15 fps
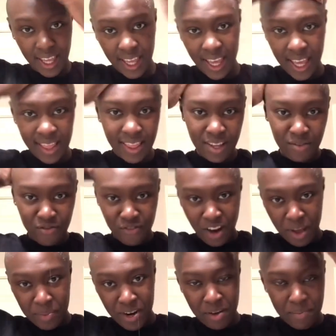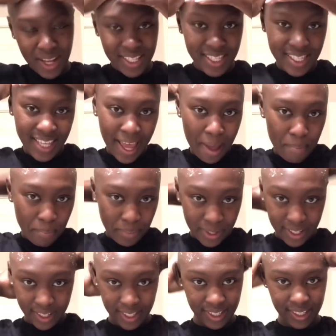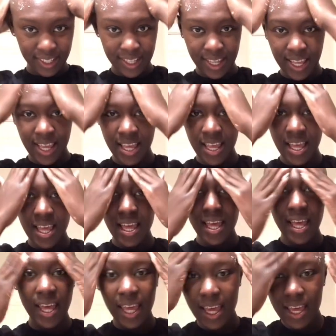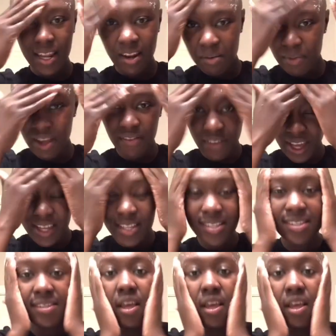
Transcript: And then rub it on my scalp and on my face.